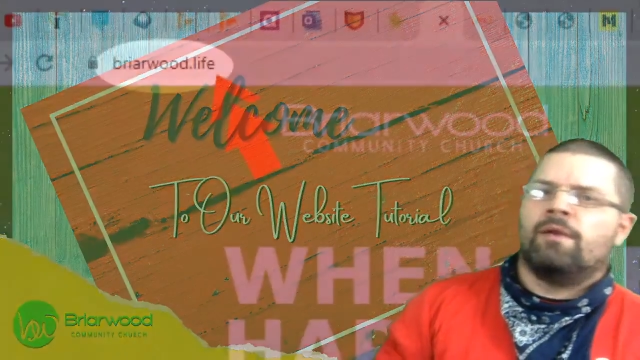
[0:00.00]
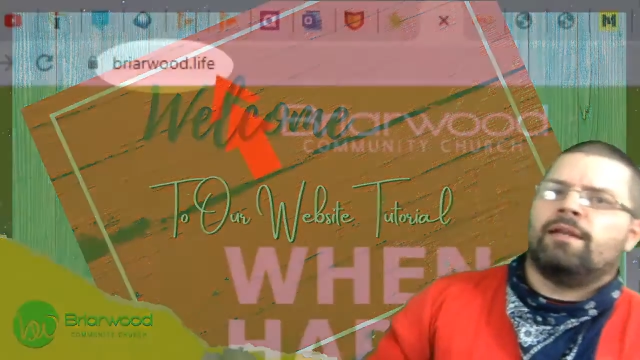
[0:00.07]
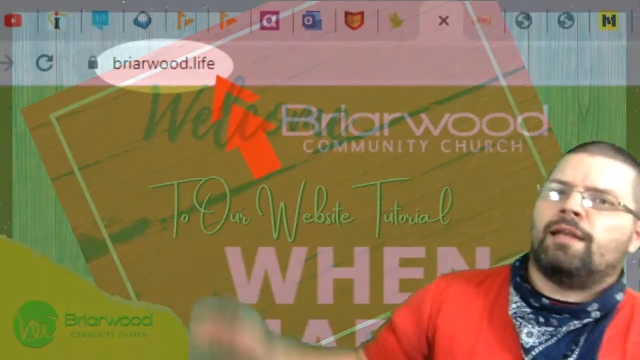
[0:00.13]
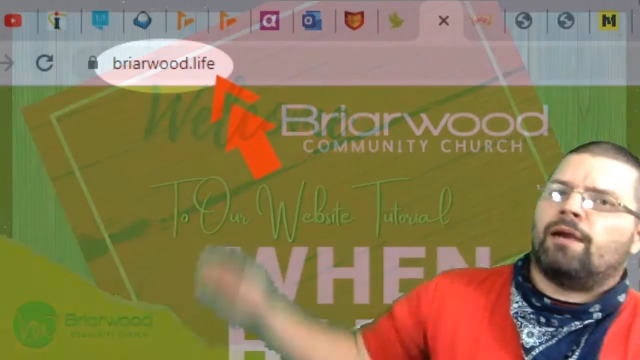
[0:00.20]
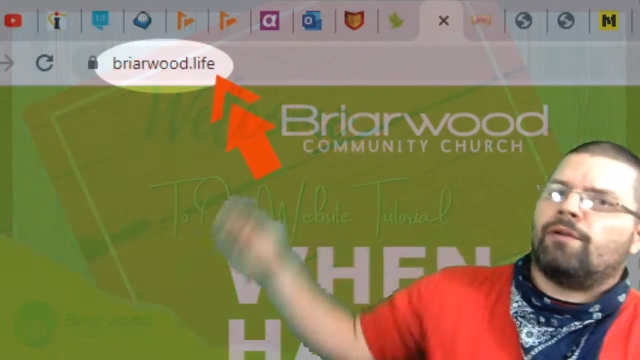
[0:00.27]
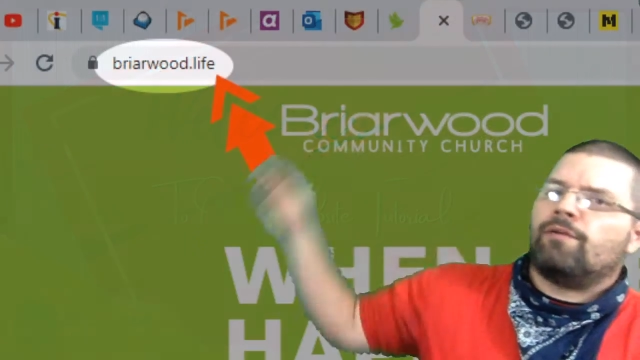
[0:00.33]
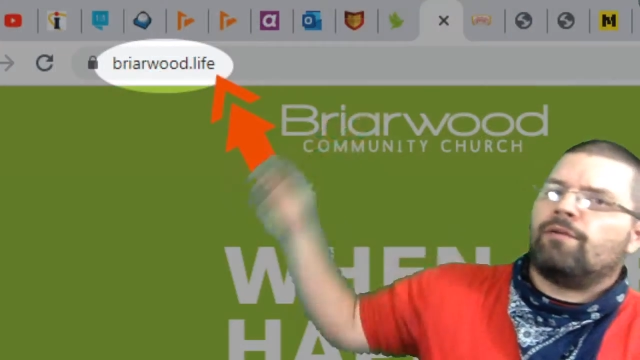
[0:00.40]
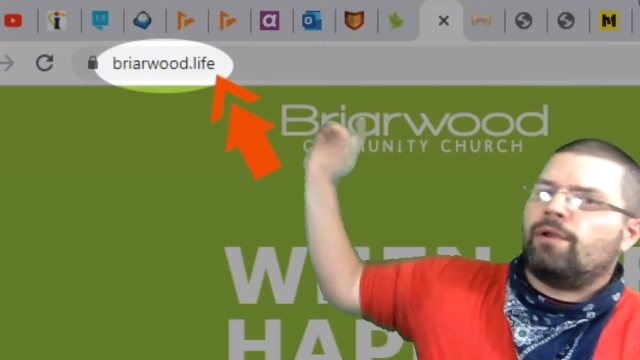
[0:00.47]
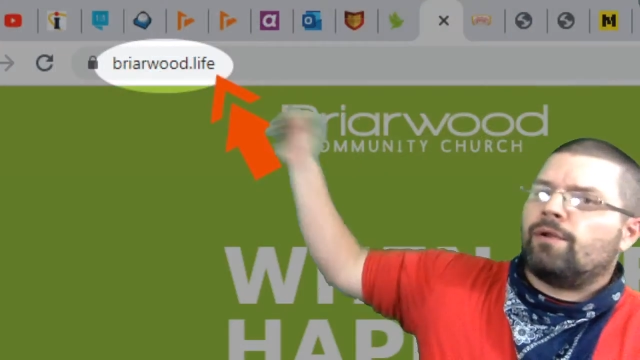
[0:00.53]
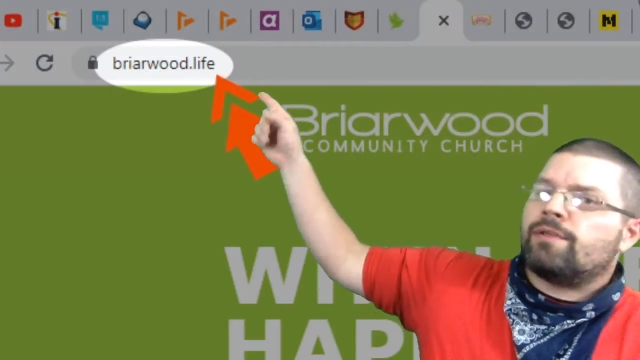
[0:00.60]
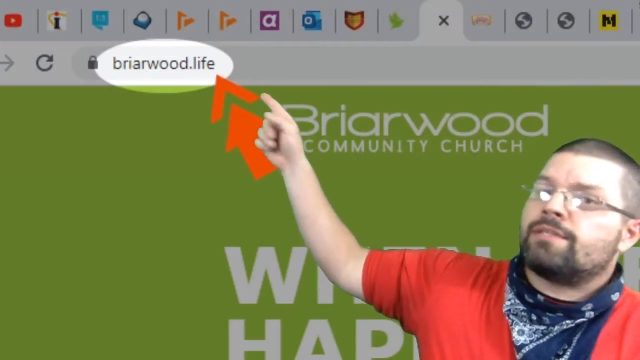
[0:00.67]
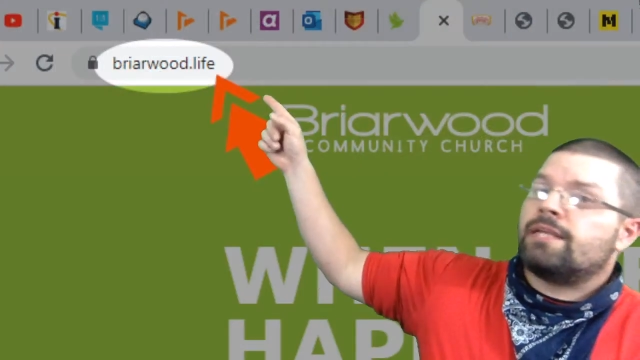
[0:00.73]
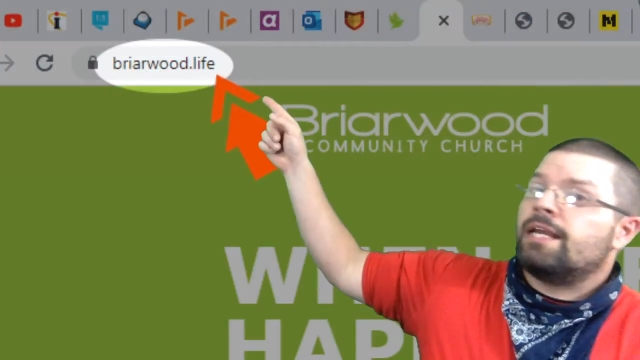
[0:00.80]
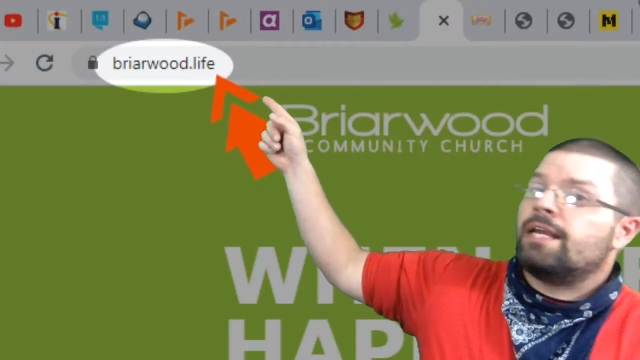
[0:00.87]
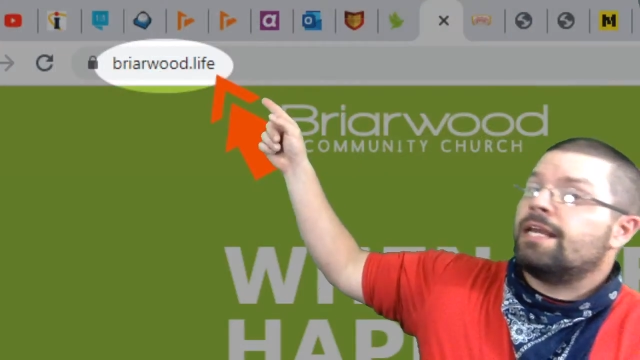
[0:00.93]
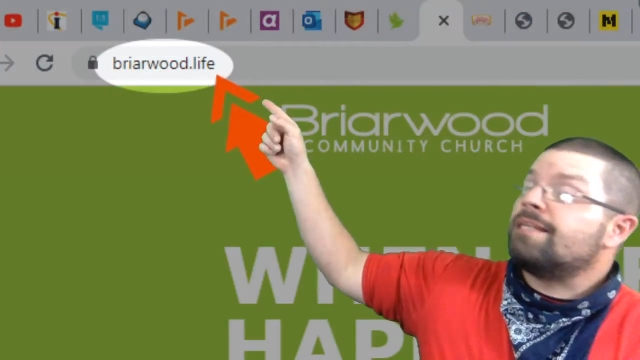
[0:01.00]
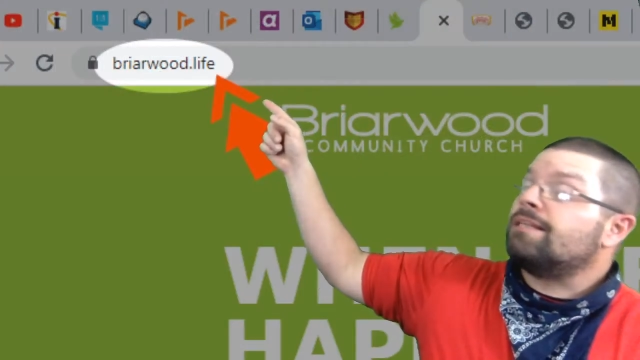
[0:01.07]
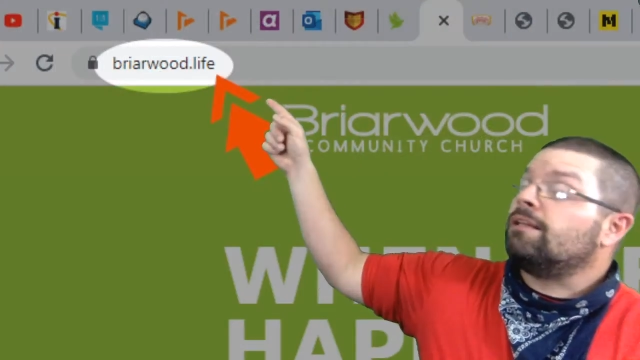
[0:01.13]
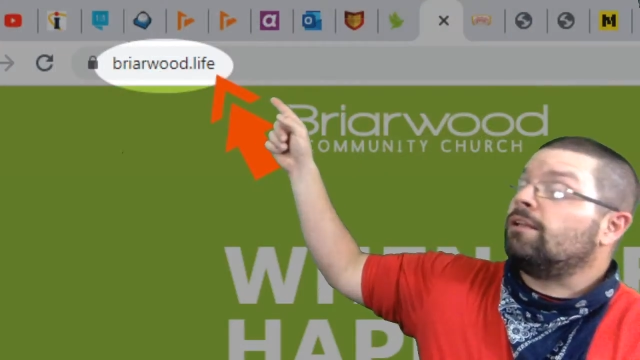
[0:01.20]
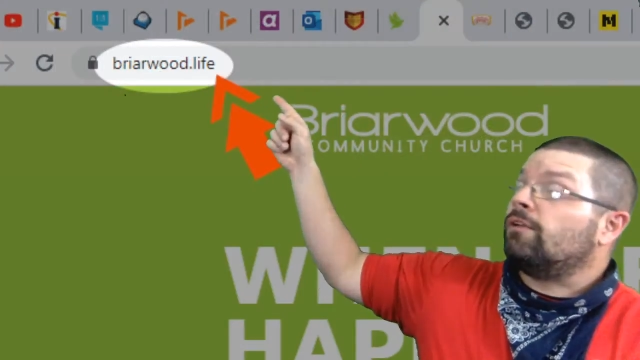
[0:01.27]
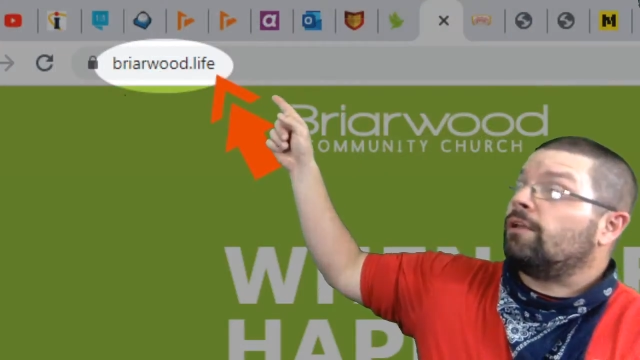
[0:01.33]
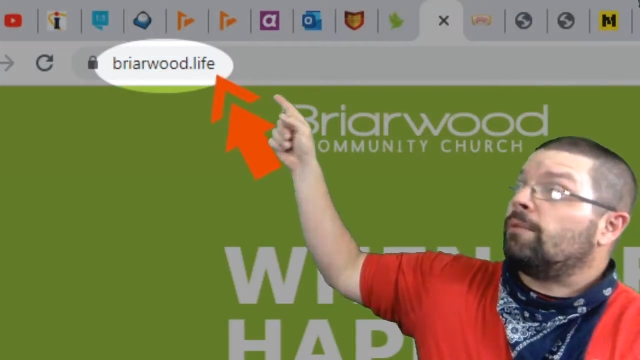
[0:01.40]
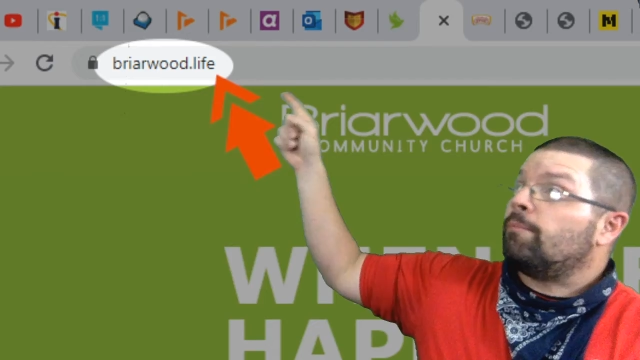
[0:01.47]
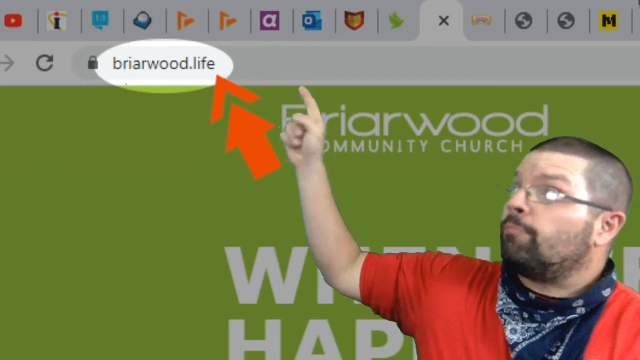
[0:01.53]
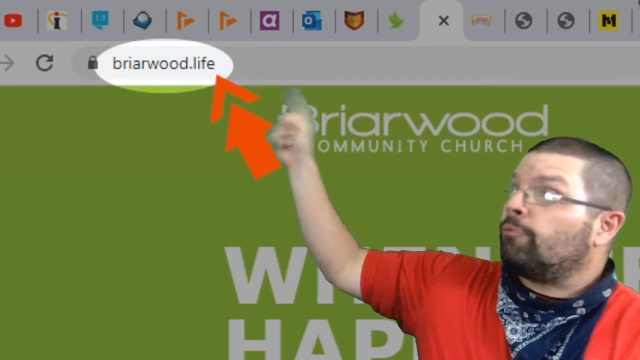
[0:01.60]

Now, you'll notice it's literally